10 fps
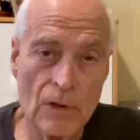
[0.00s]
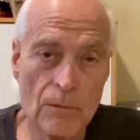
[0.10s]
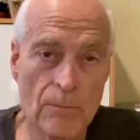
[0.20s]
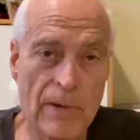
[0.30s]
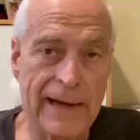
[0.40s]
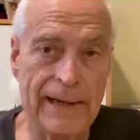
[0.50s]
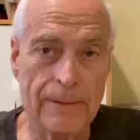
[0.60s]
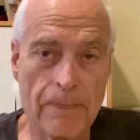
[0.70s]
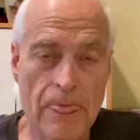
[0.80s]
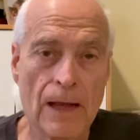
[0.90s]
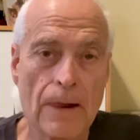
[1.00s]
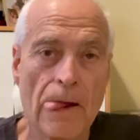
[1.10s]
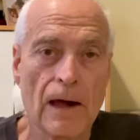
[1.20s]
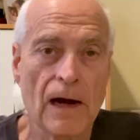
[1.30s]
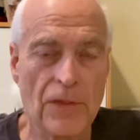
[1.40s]
my
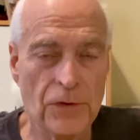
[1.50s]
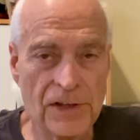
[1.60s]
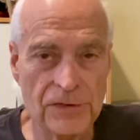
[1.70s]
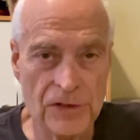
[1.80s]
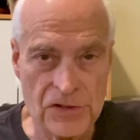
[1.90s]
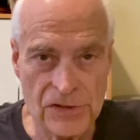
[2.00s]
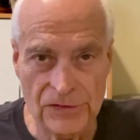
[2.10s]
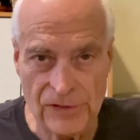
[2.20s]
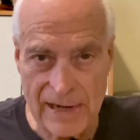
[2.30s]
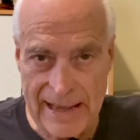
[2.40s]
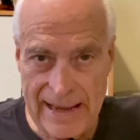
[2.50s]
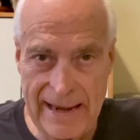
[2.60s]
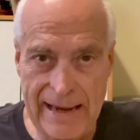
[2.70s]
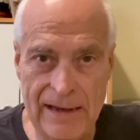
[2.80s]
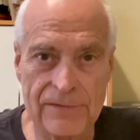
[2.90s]
other conditions that I
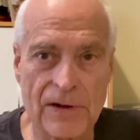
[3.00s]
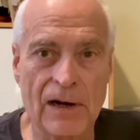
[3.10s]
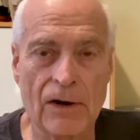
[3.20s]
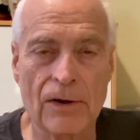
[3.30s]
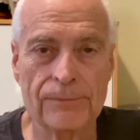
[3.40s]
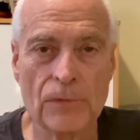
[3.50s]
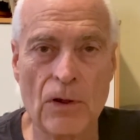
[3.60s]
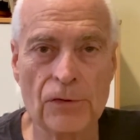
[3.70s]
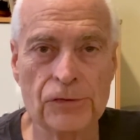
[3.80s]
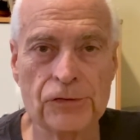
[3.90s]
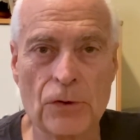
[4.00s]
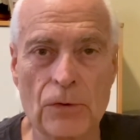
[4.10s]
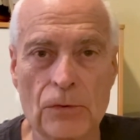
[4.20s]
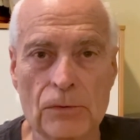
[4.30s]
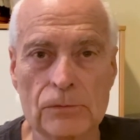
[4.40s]
have are
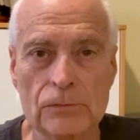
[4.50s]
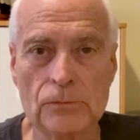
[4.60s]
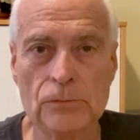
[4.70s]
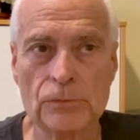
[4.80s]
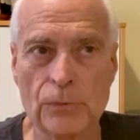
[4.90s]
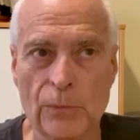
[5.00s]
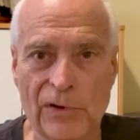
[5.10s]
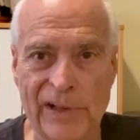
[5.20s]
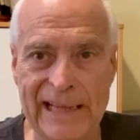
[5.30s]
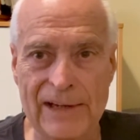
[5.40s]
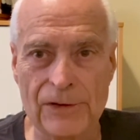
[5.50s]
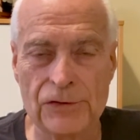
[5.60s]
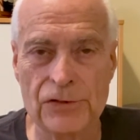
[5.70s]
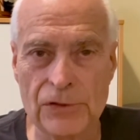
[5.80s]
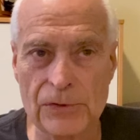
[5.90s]
also related
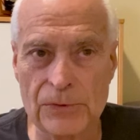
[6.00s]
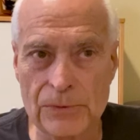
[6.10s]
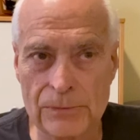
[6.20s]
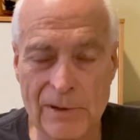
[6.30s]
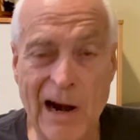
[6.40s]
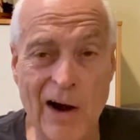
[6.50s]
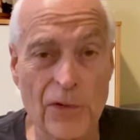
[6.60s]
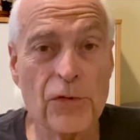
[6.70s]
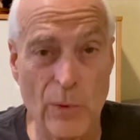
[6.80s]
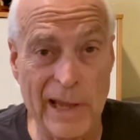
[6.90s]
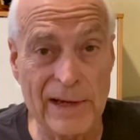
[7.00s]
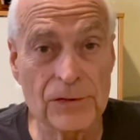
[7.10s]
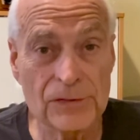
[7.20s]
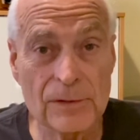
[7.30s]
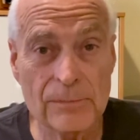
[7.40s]
to
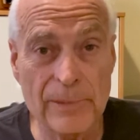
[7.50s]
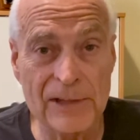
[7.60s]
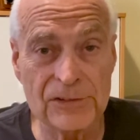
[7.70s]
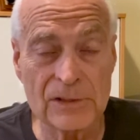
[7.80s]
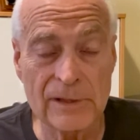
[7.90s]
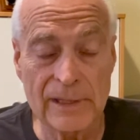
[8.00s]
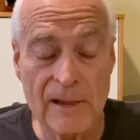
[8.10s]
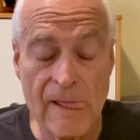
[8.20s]
arthritis, basically.